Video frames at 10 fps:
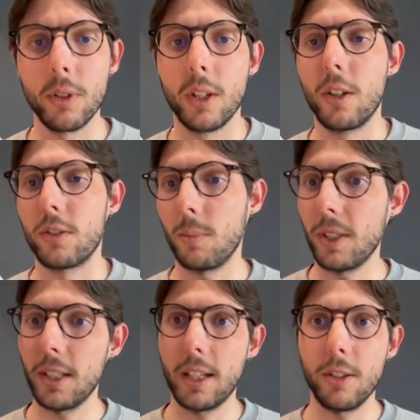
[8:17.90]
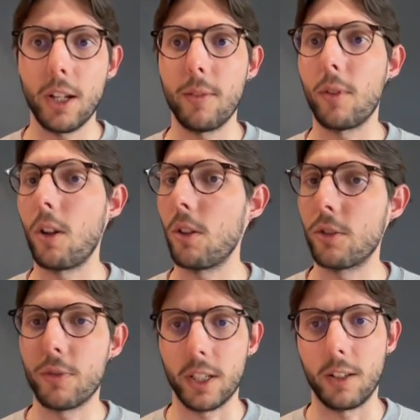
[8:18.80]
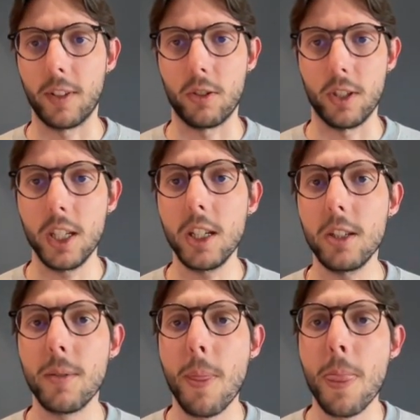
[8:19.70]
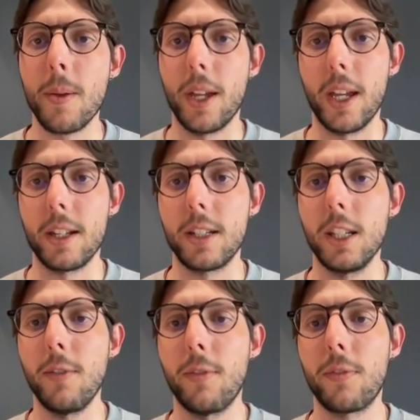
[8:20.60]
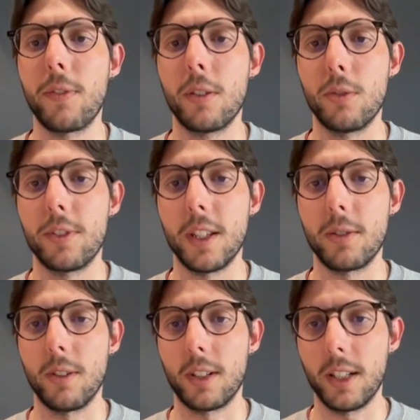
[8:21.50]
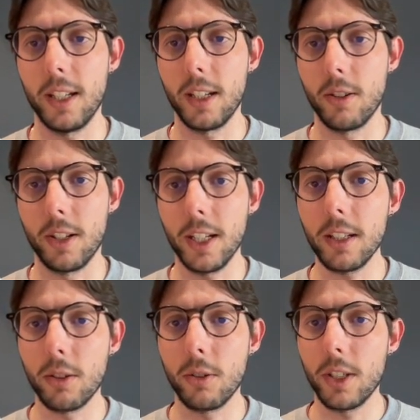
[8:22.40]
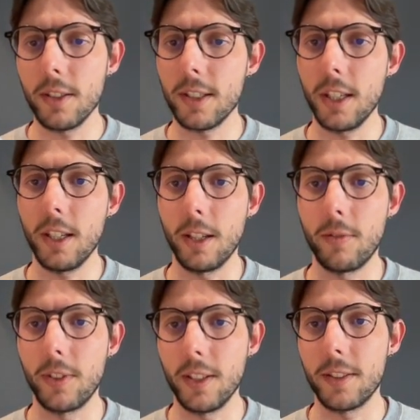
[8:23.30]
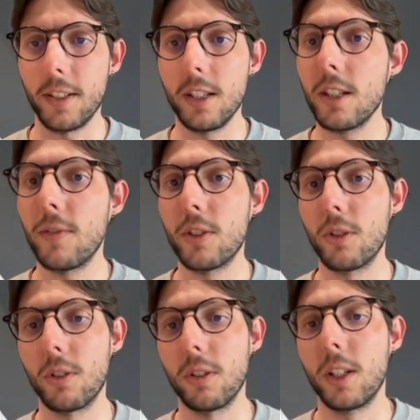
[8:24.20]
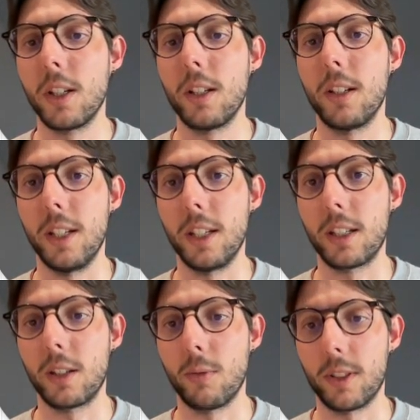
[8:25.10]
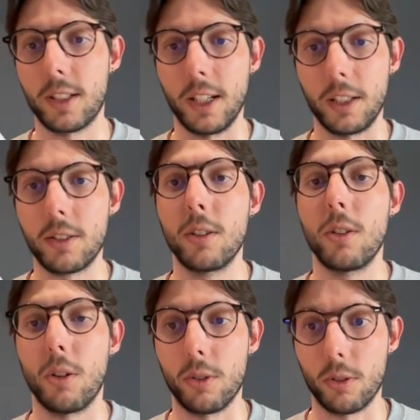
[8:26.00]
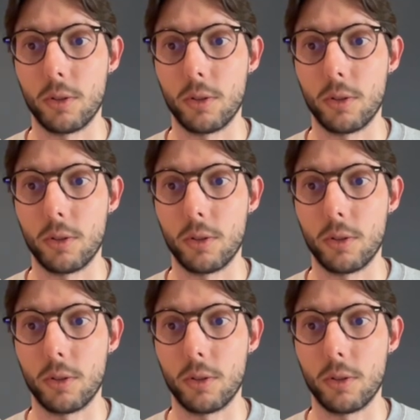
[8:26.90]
So basically you have all the tracking that you need. And if you sent a link, you can see if this individual link was clicked or not.